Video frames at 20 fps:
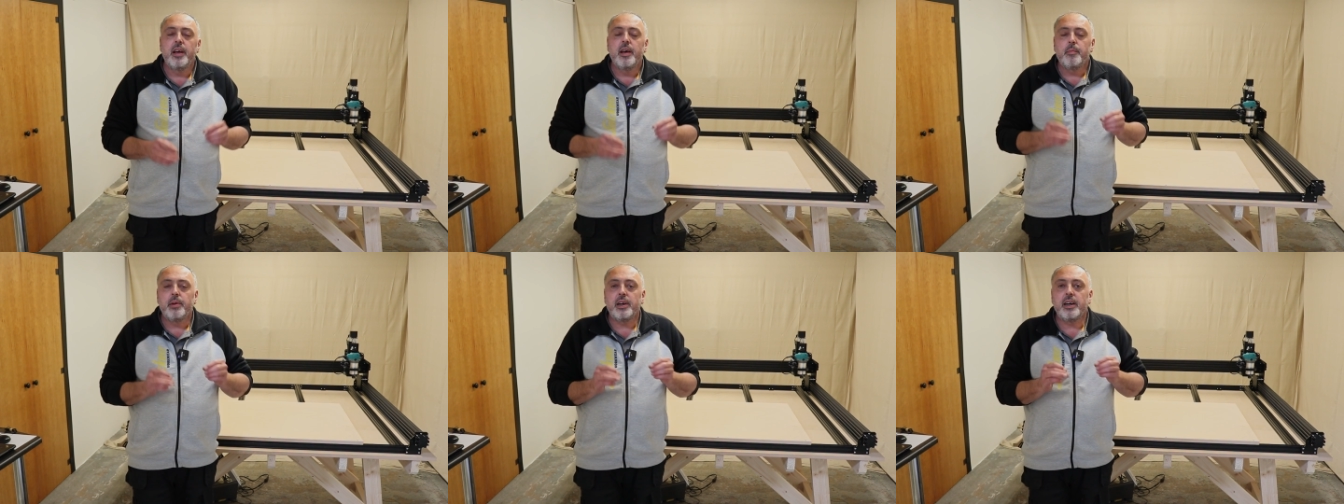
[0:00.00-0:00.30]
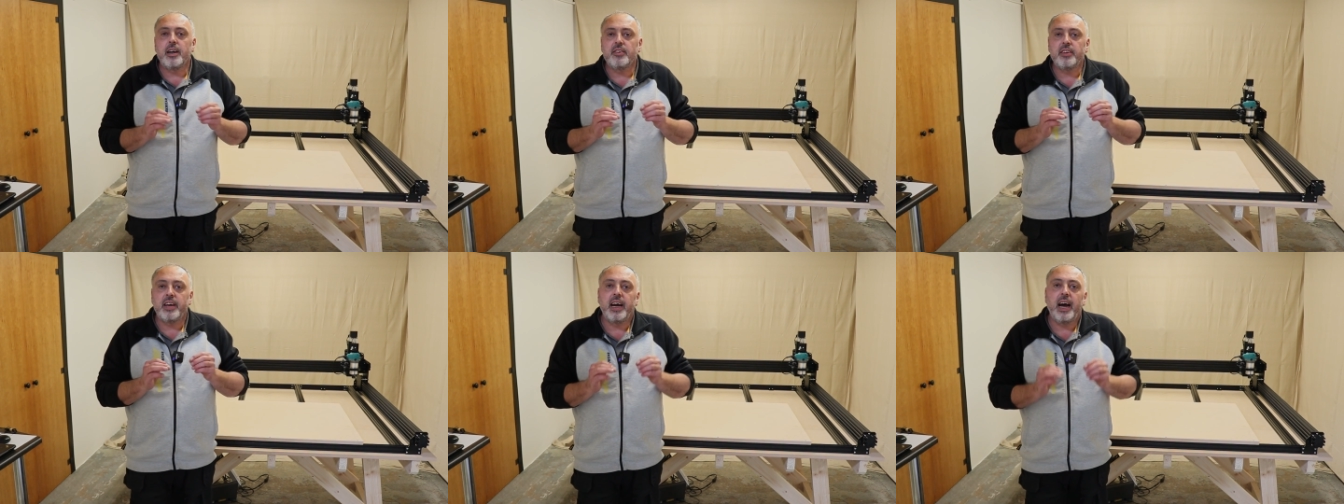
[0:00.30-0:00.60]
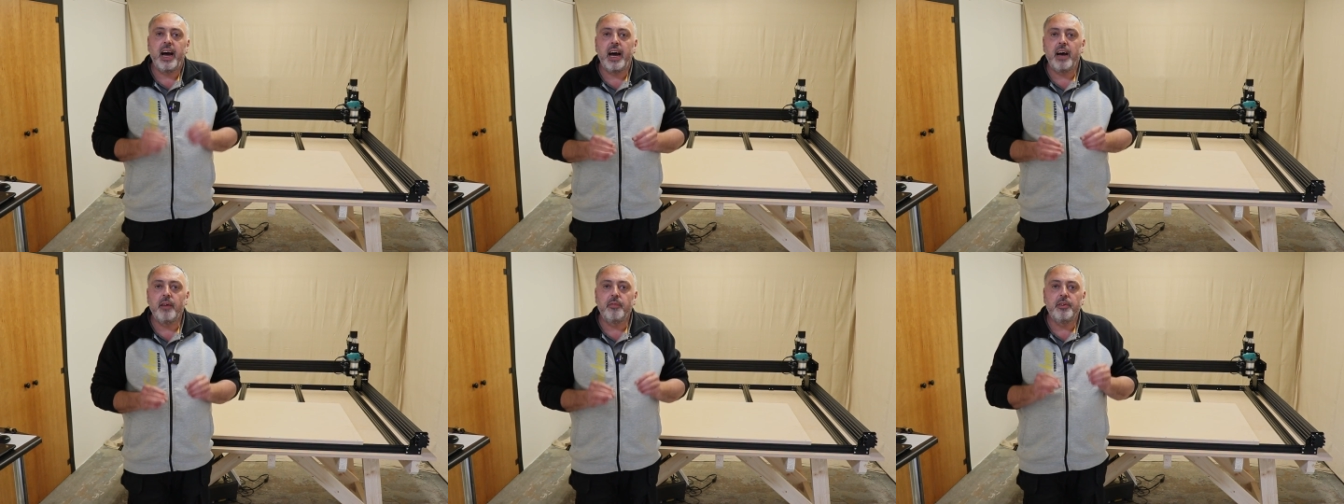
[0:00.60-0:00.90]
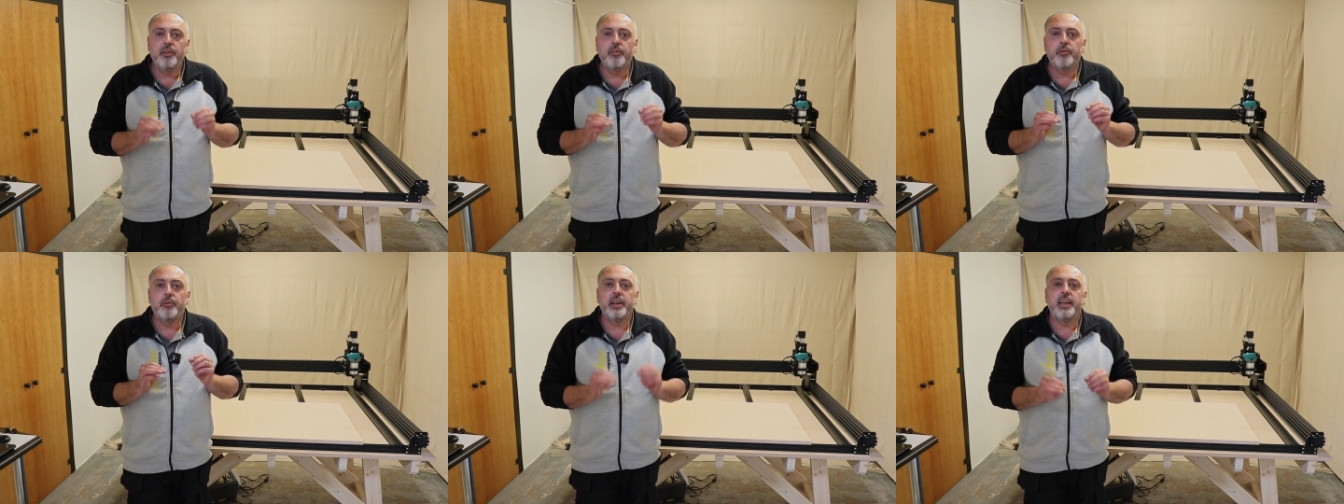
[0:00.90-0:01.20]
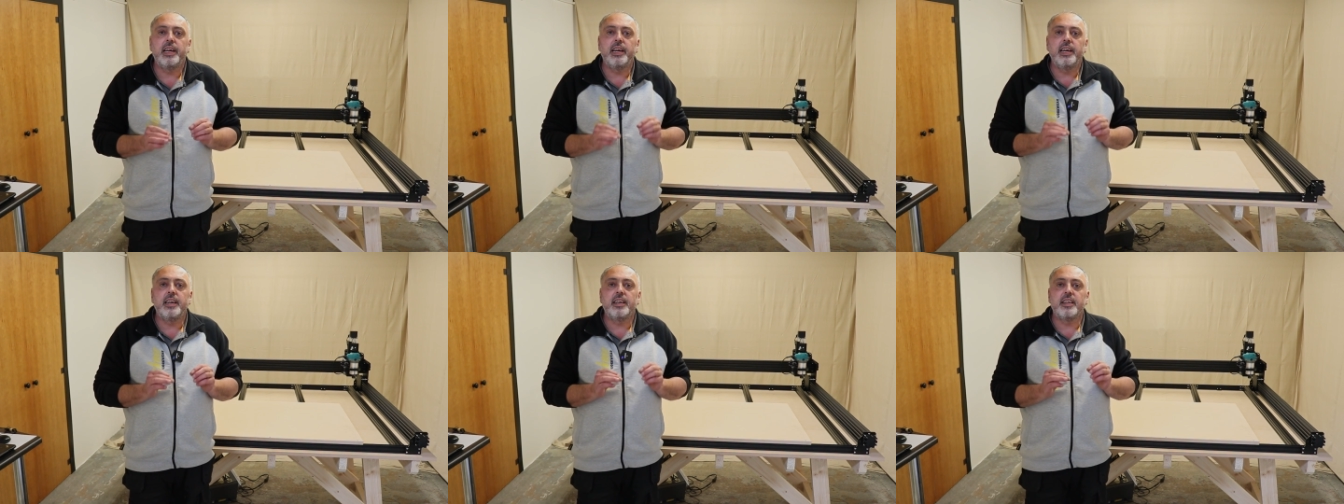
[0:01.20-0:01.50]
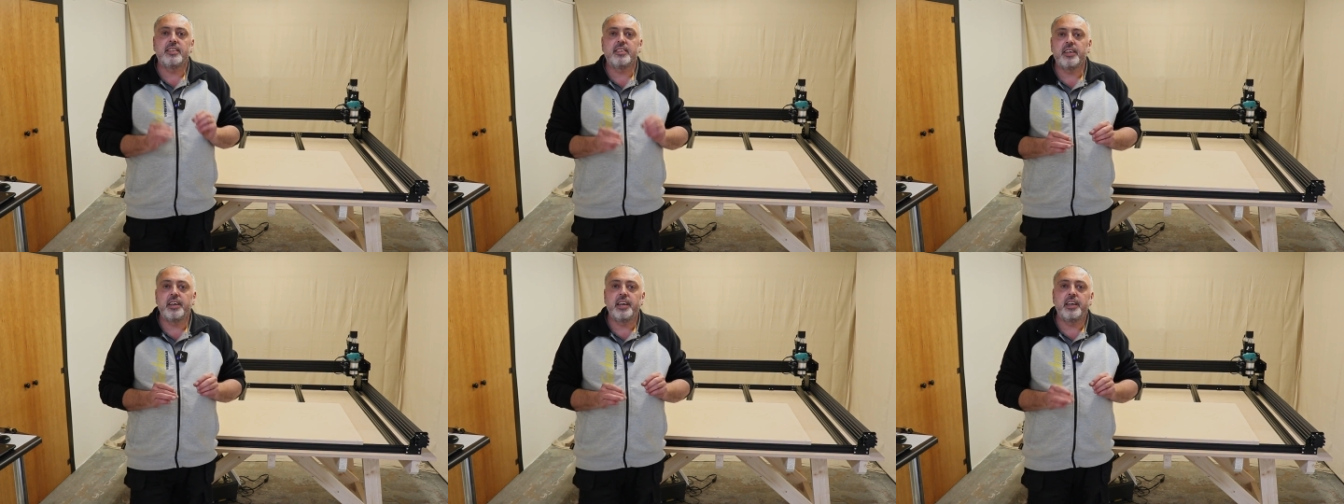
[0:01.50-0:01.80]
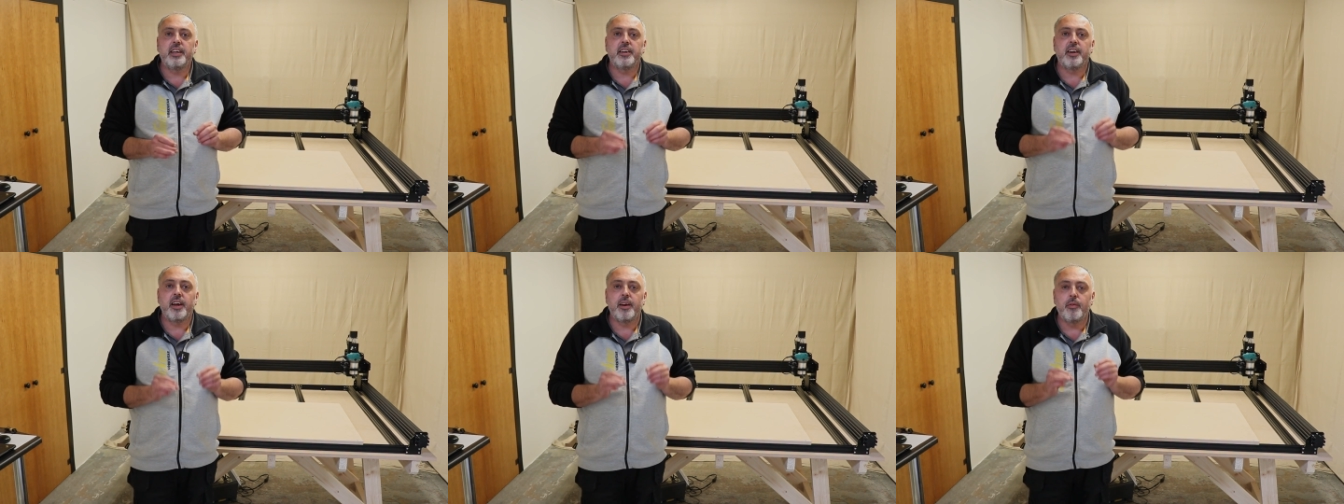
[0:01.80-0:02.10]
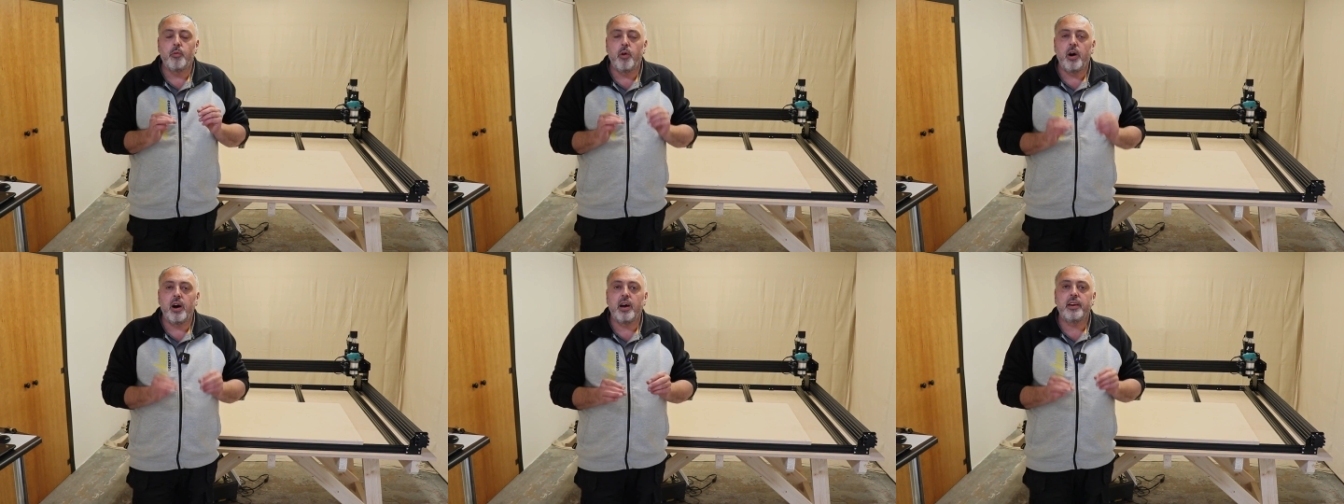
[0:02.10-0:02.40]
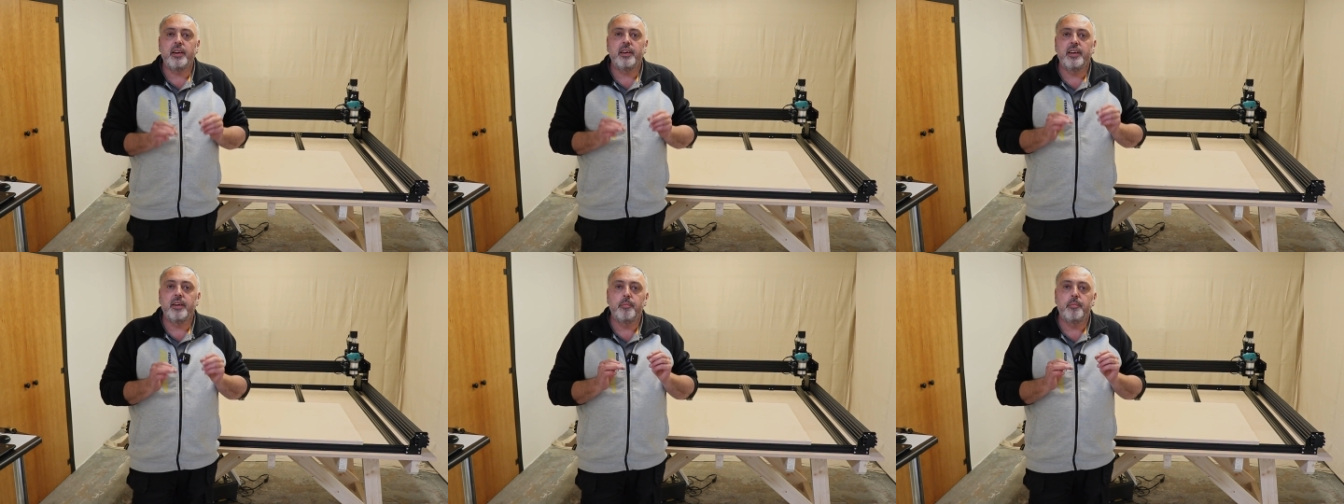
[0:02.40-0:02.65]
because I haven't really decided on what